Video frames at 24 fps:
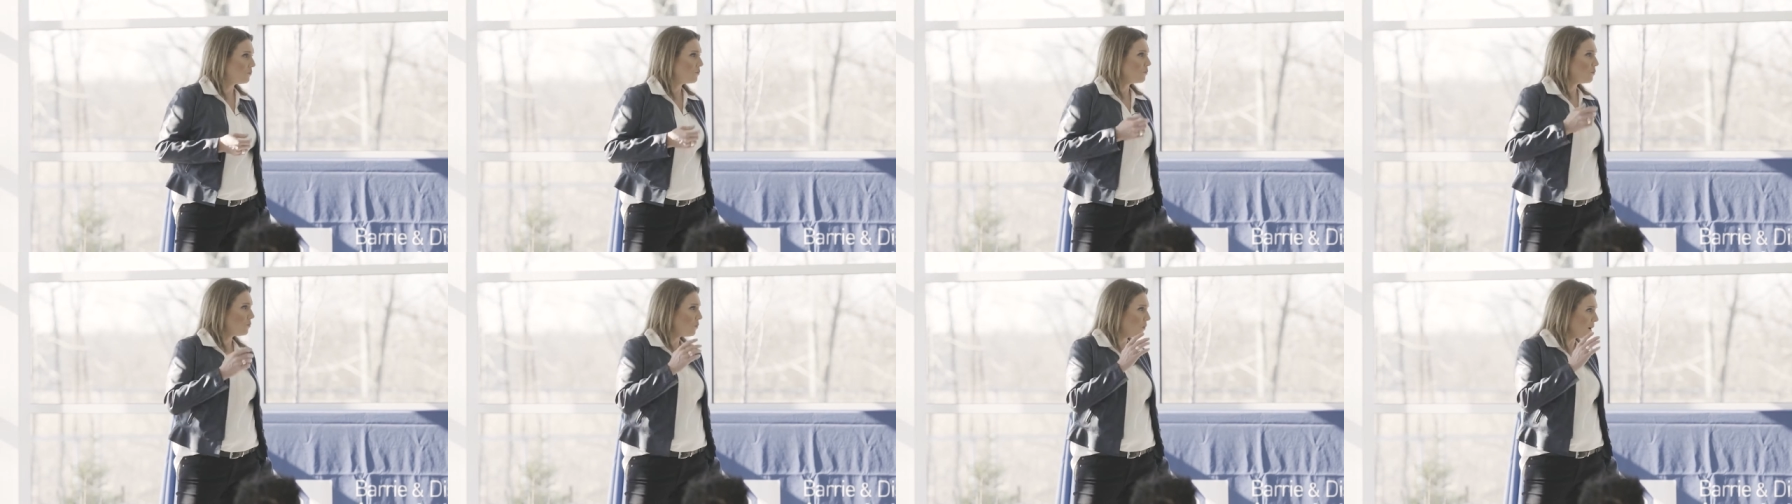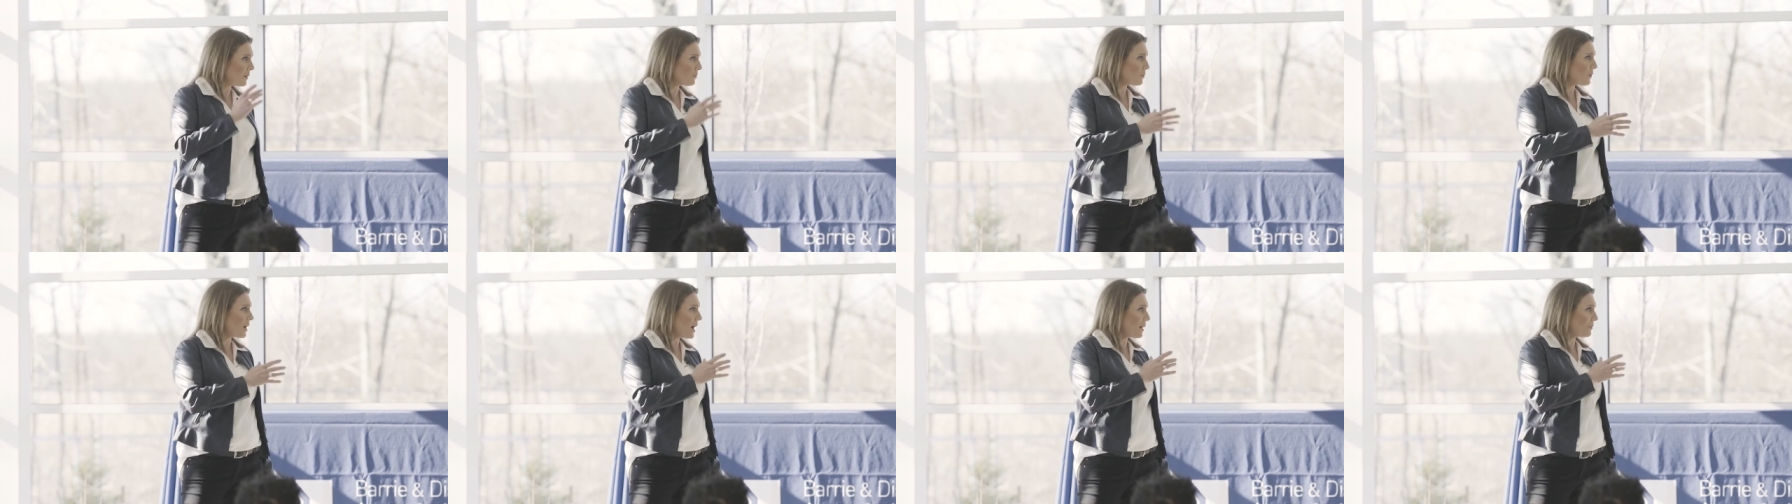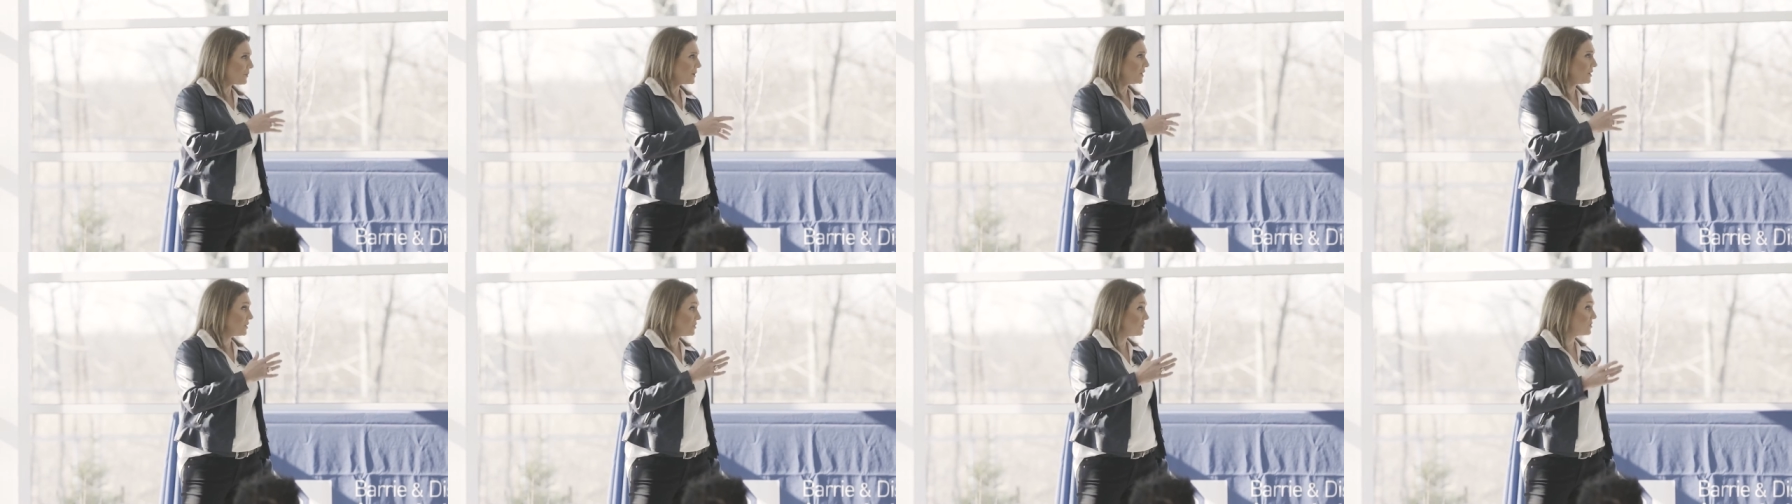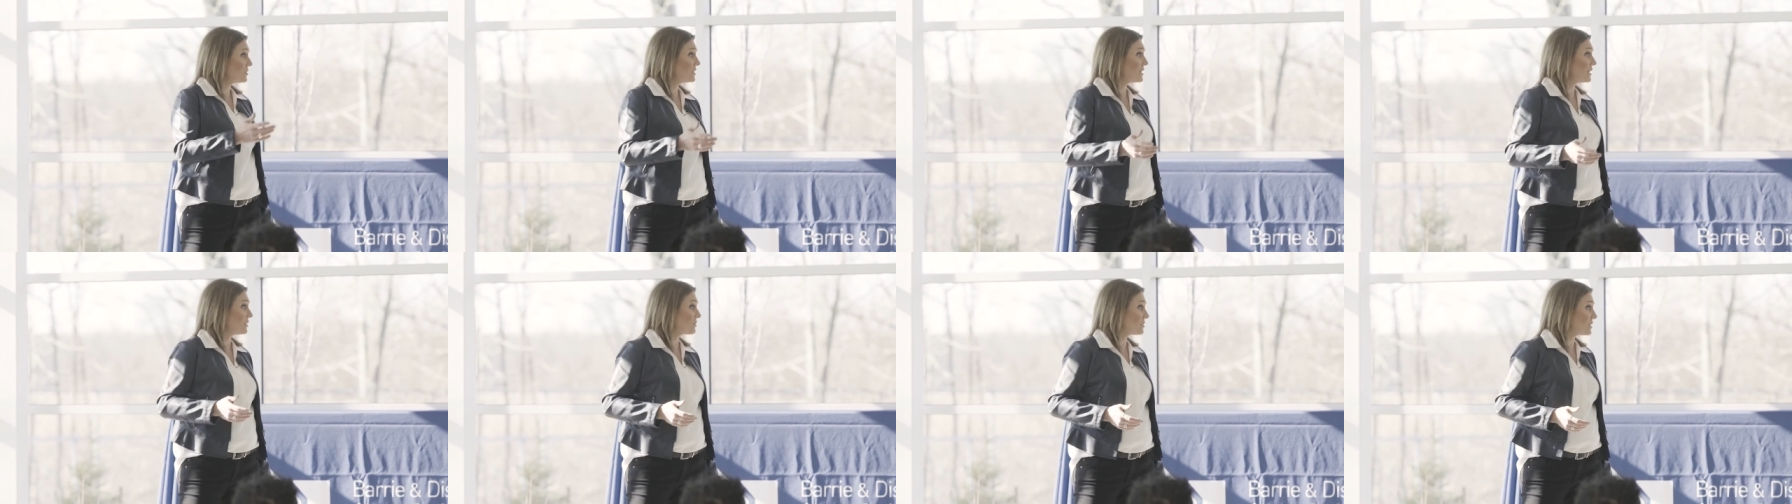What property could you
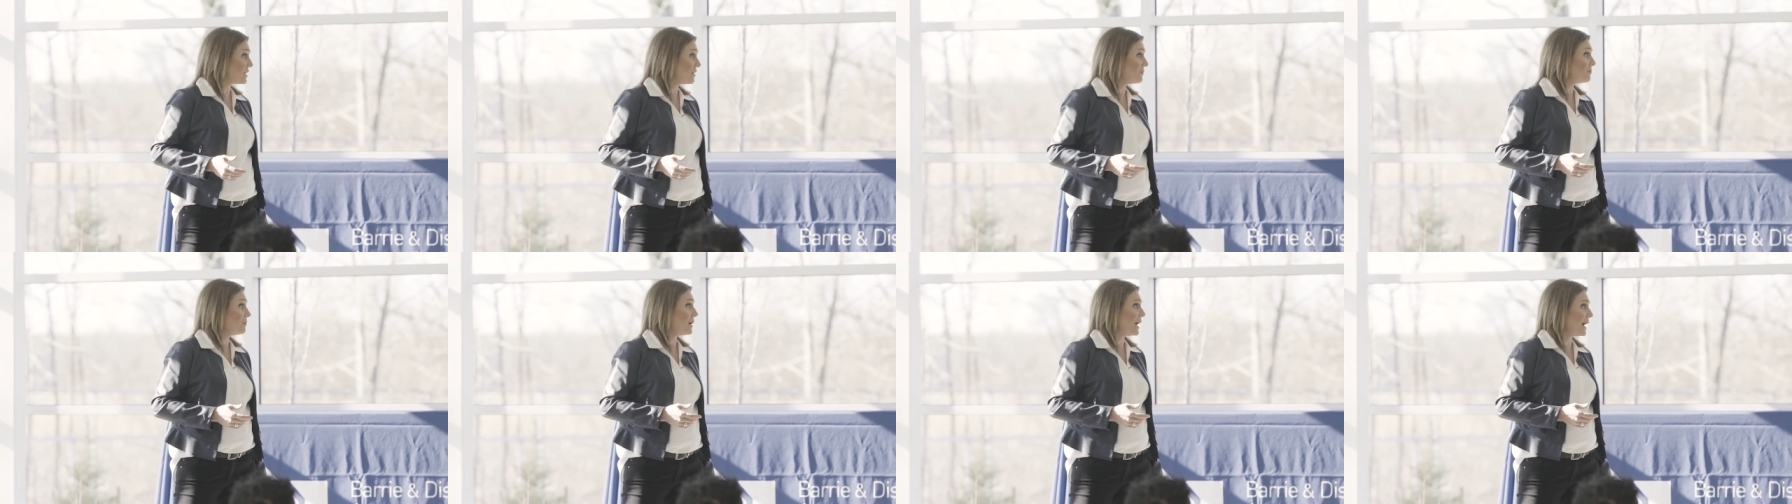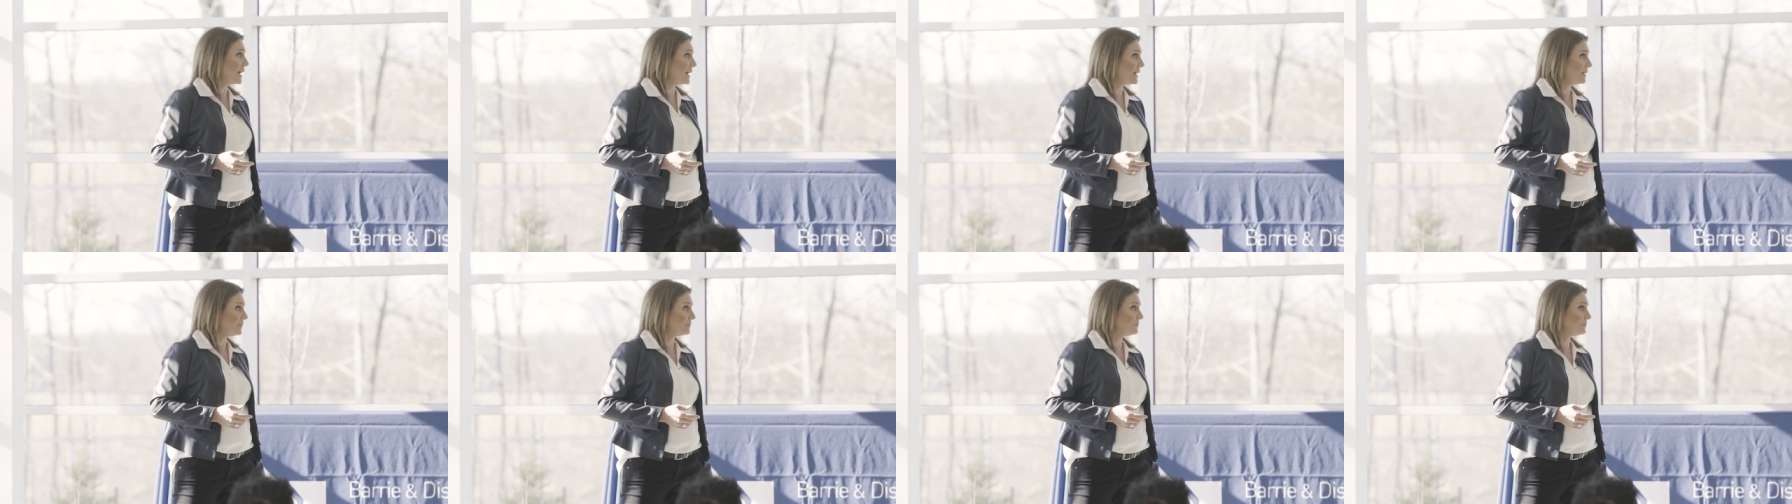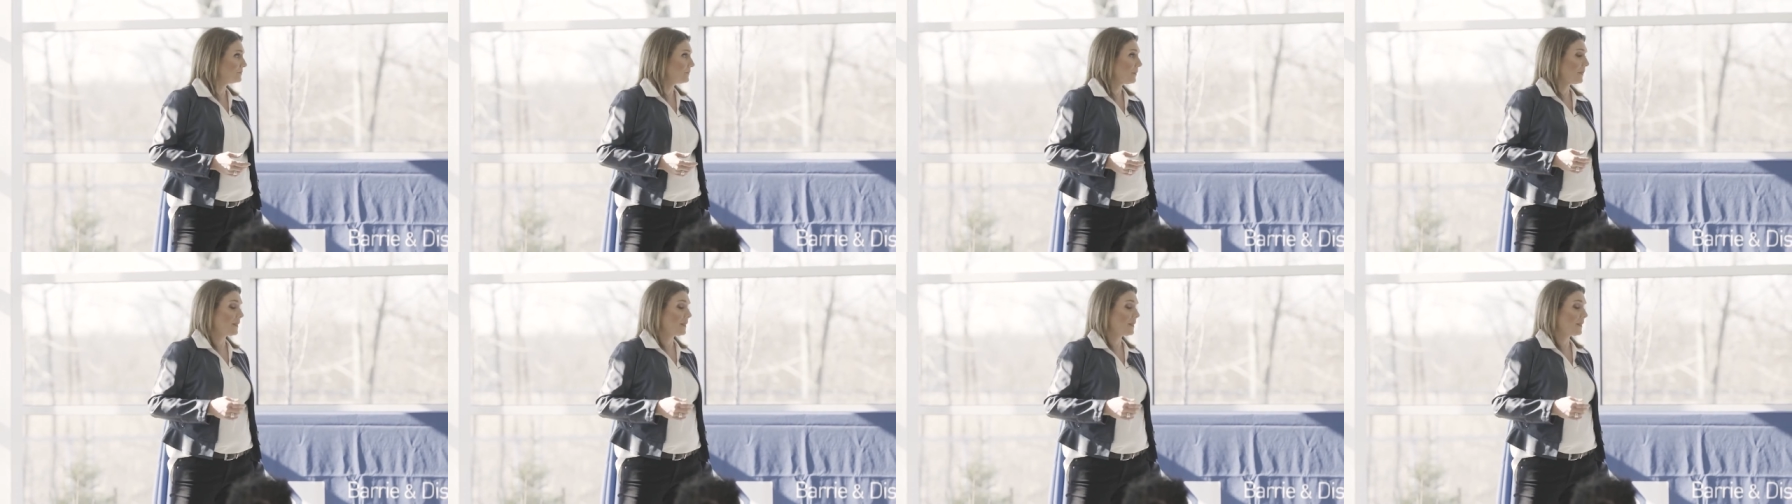see yourself buying?